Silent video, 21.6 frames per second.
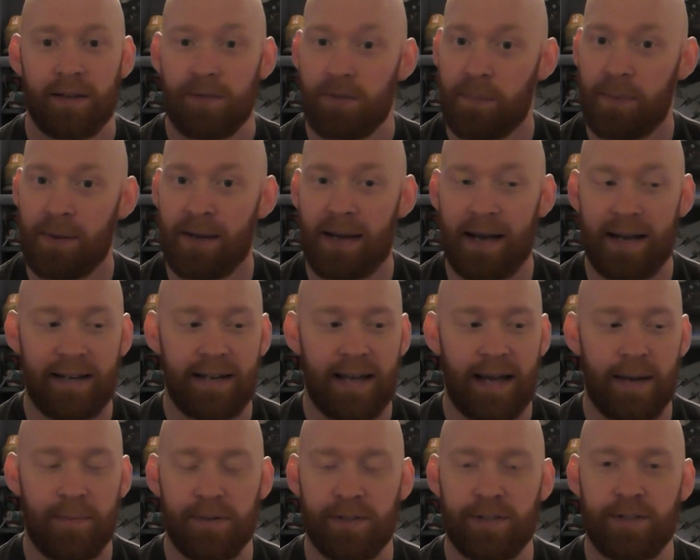the BA
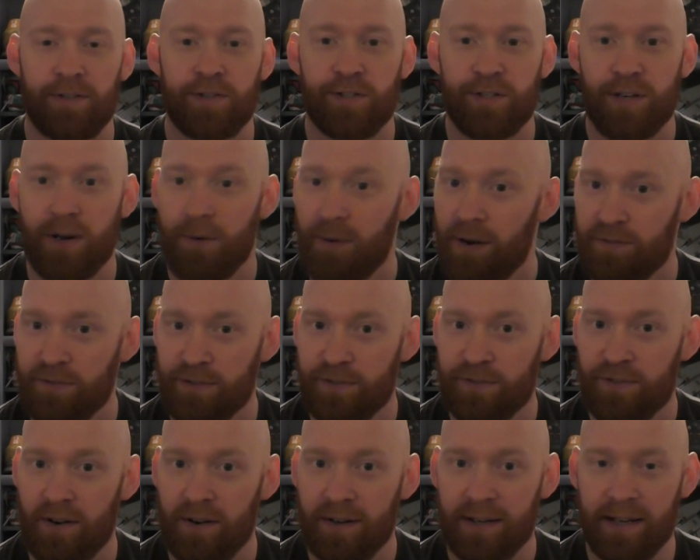Gaming News Show
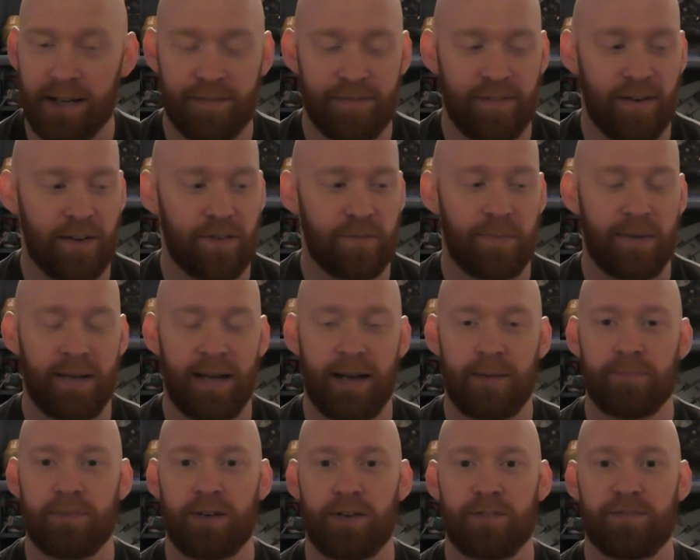every Friday at 5
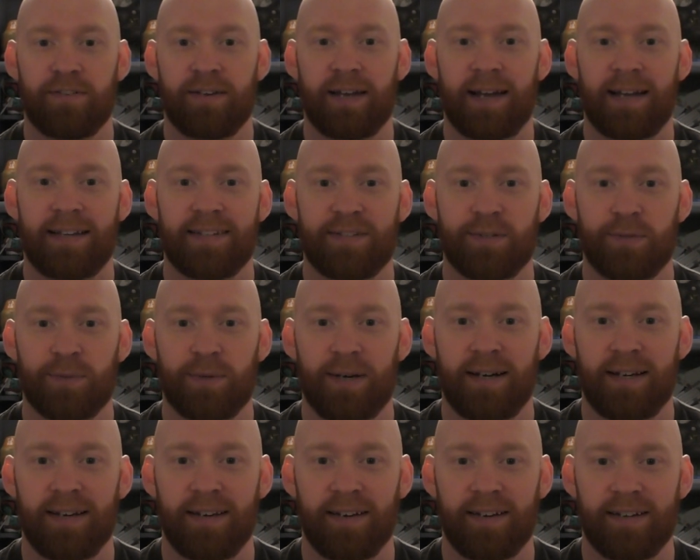PM, don't forget to
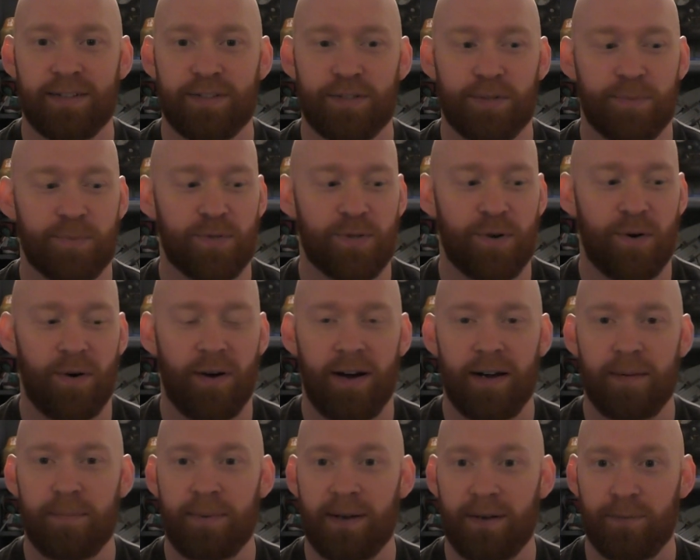like,
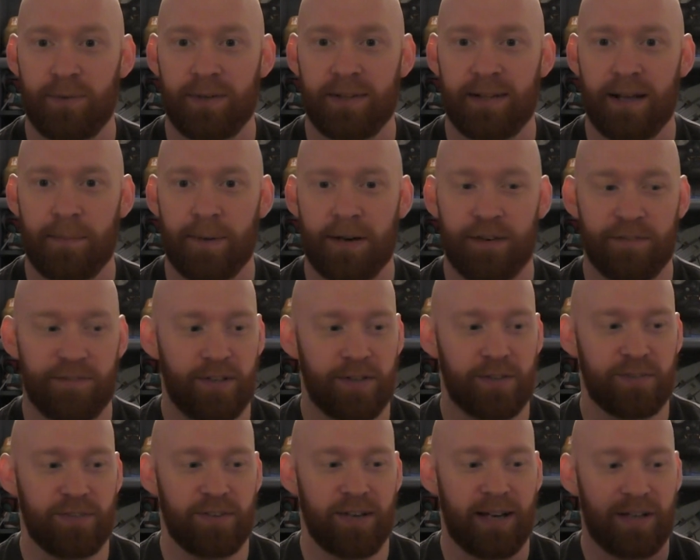subscribe and ring that bell for
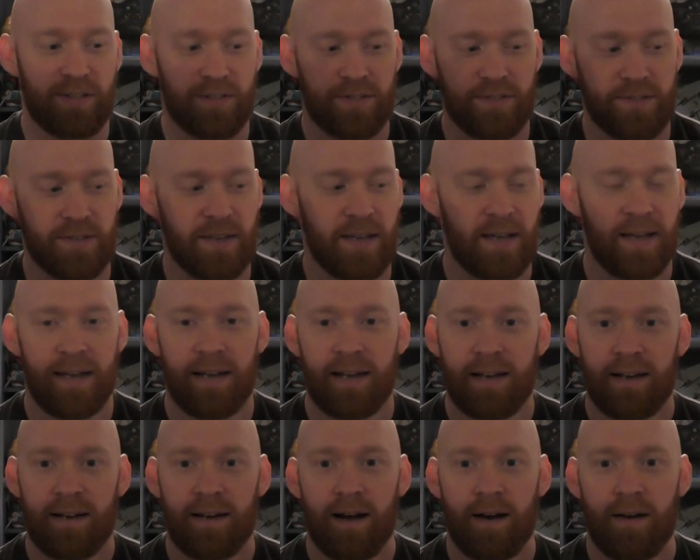notifications.
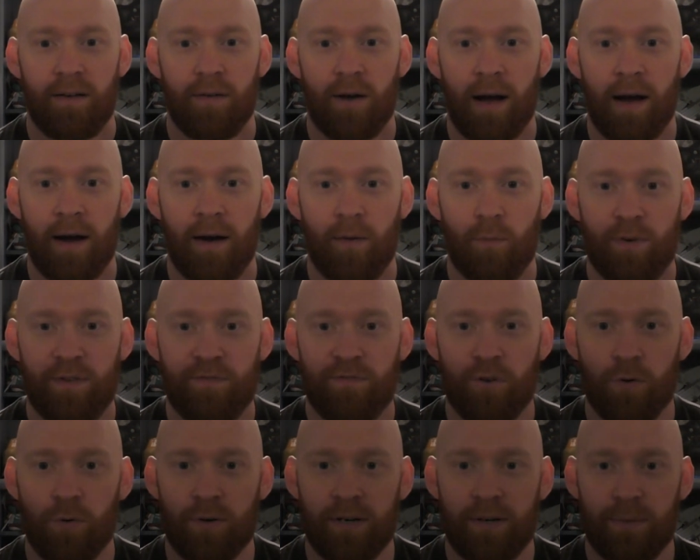
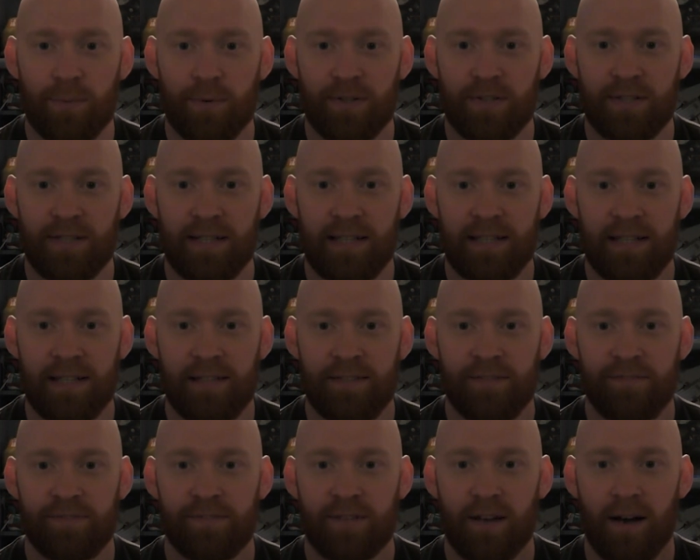We've already
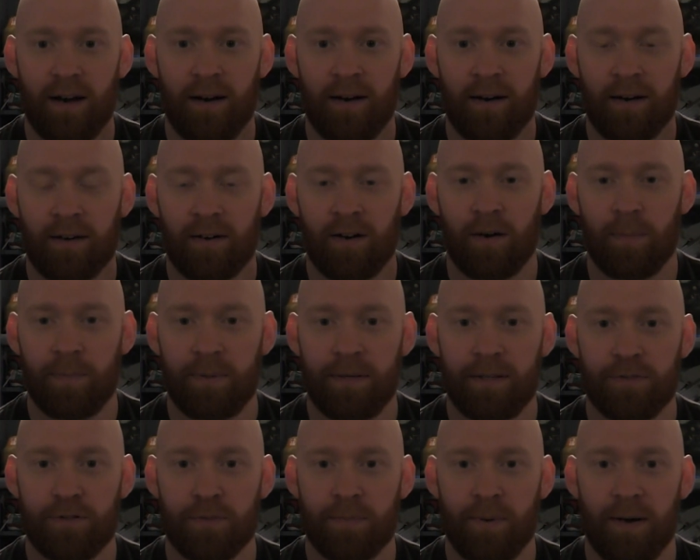received our
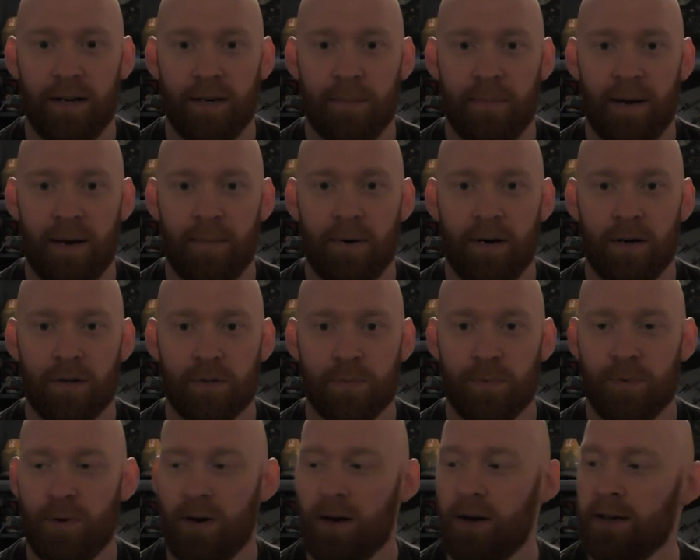copy of Spider-Man
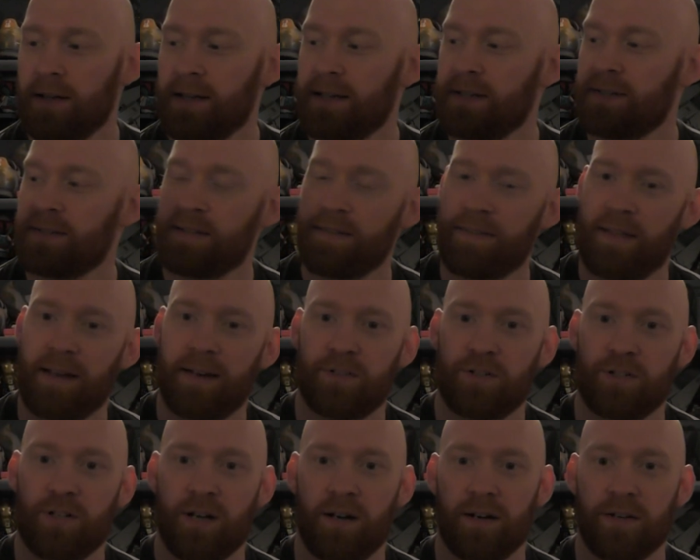Miles Morales and
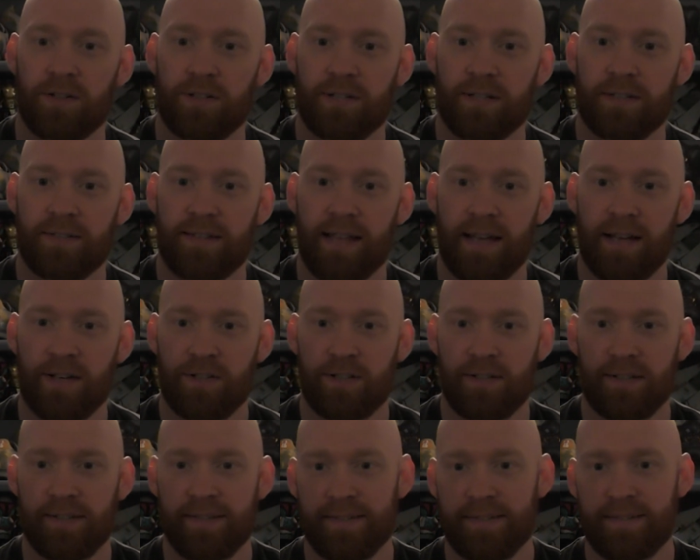then charging
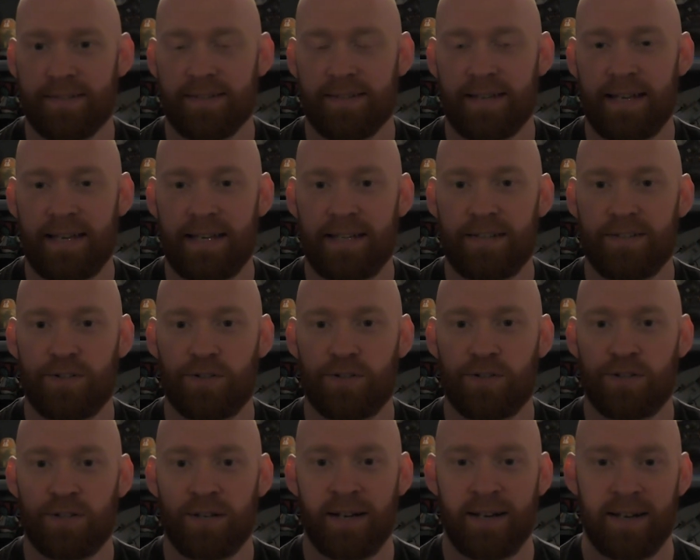stations
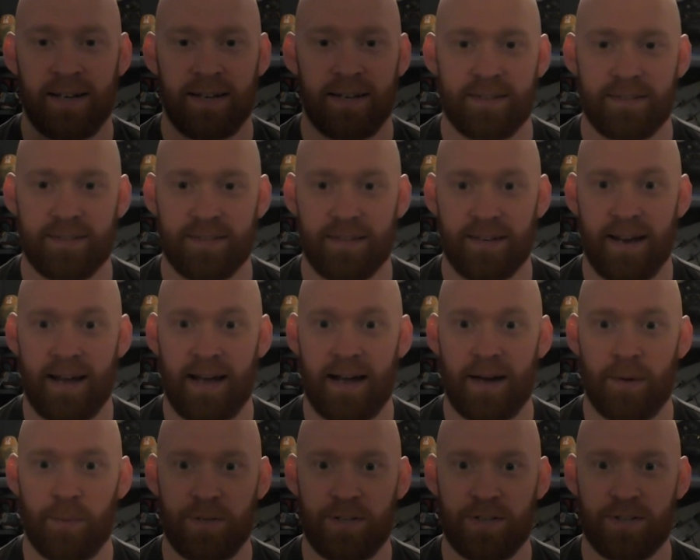each. So
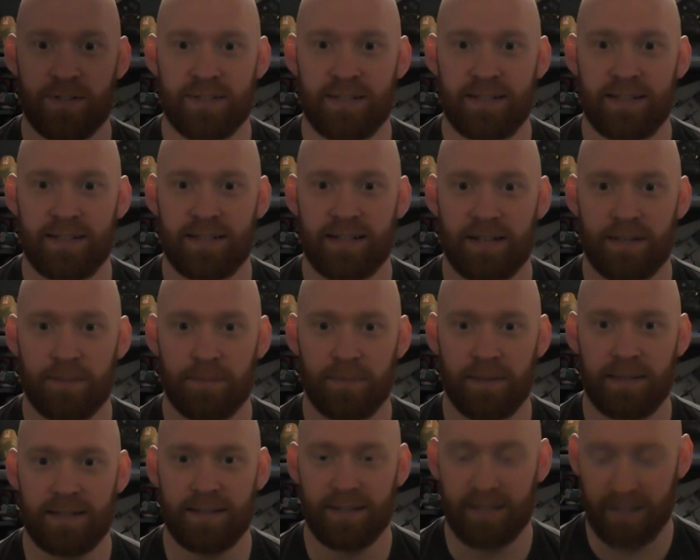now we just needed to
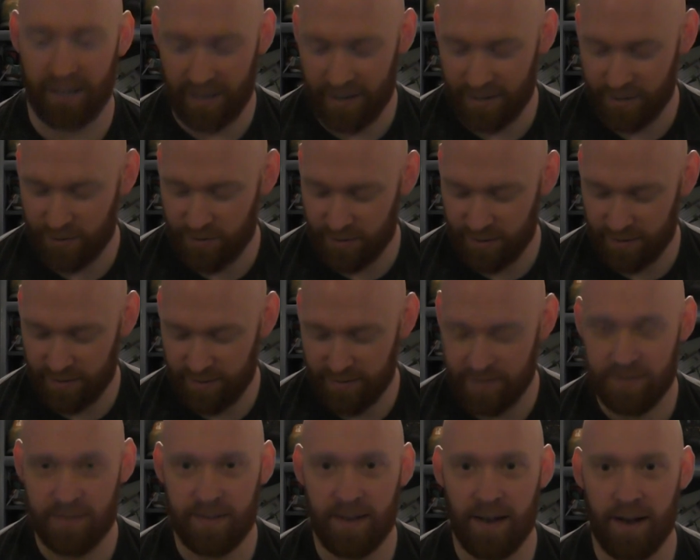complete the
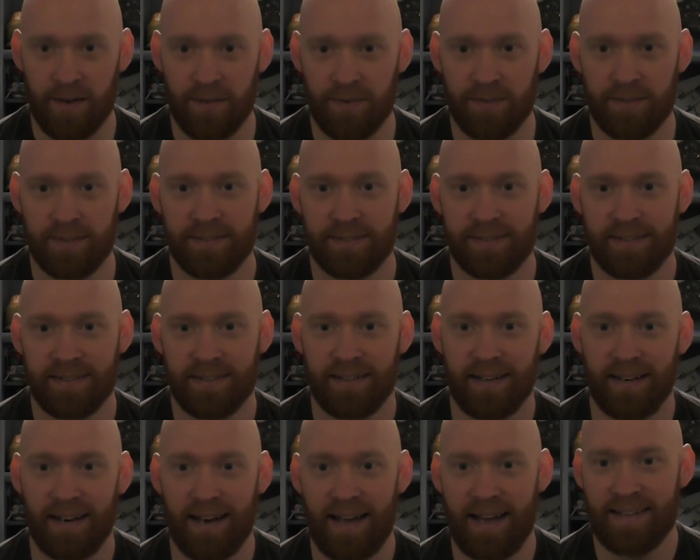collection. So
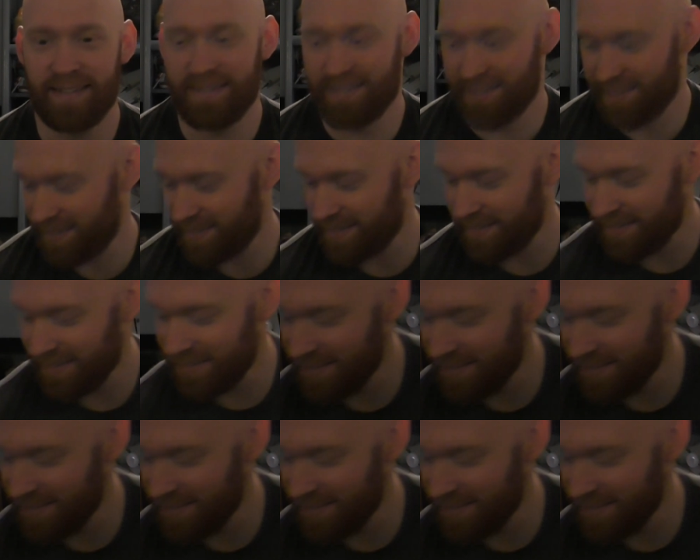let's